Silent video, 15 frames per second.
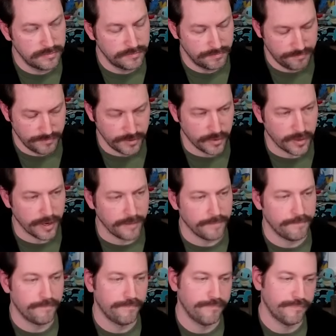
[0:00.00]
Okay.
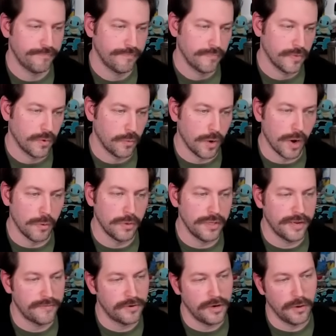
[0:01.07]
Well, we'll
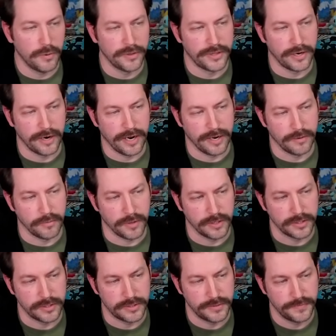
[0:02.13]
never know what their hand was.